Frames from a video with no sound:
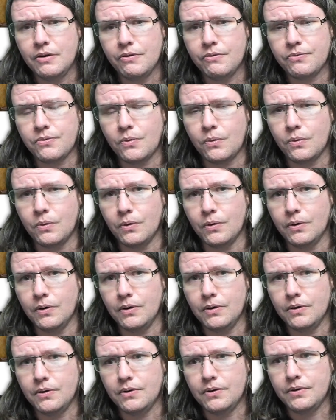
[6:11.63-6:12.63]

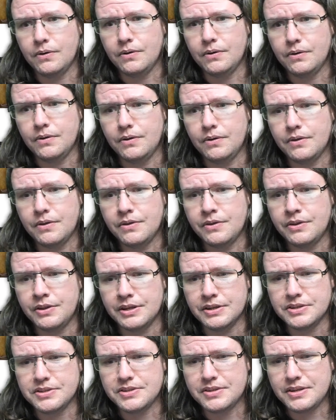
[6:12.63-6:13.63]
for
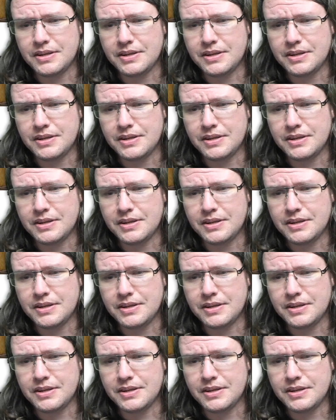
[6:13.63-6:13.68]
this.